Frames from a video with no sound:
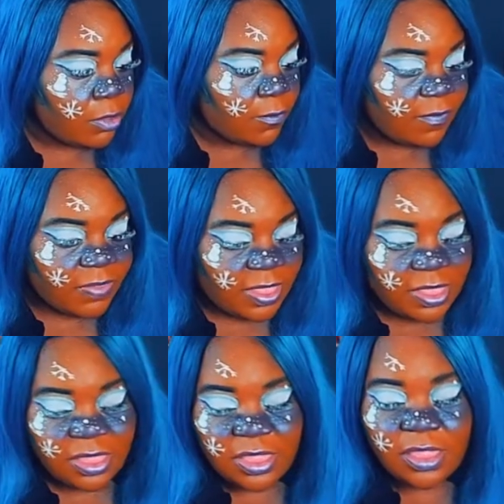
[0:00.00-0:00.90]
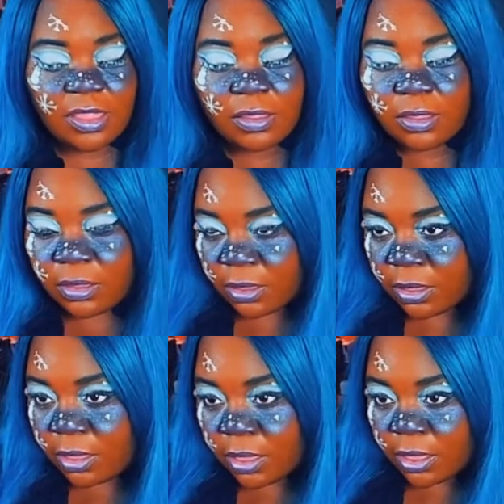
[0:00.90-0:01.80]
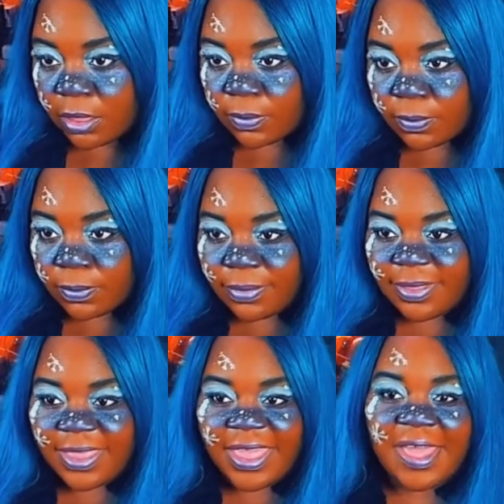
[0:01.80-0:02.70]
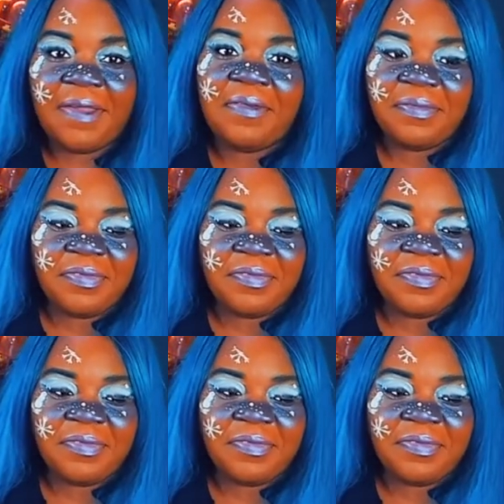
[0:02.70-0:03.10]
with this and then yeah.